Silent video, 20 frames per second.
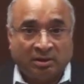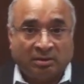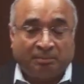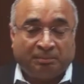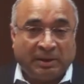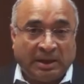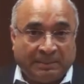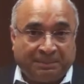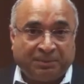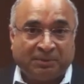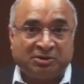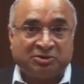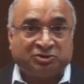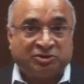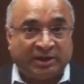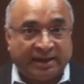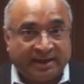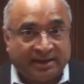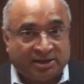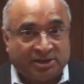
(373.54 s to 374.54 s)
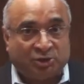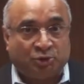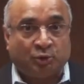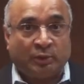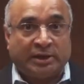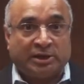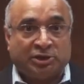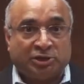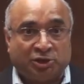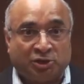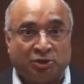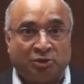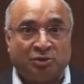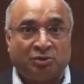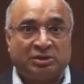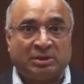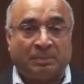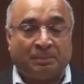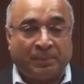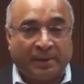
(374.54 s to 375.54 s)
People tend to endure
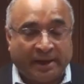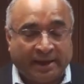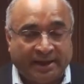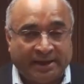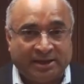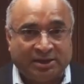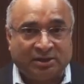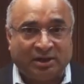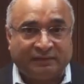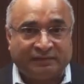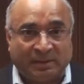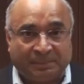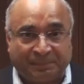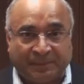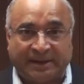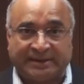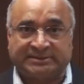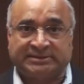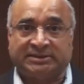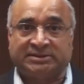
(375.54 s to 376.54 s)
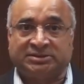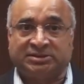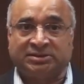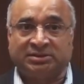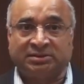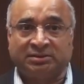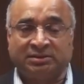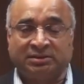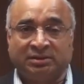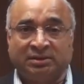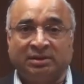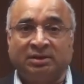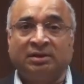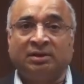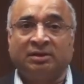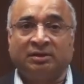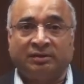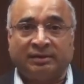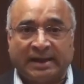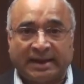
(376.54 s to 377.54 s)
the pain of the present
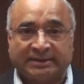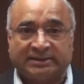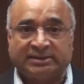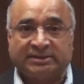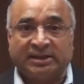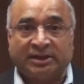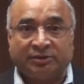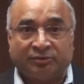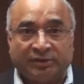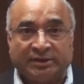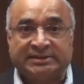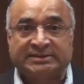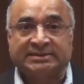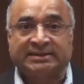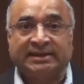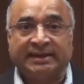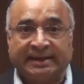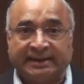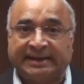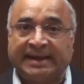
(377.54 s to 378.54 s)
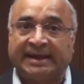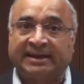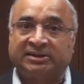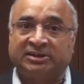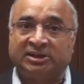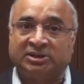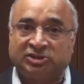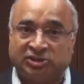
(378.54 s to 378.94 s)
rather than risk enacting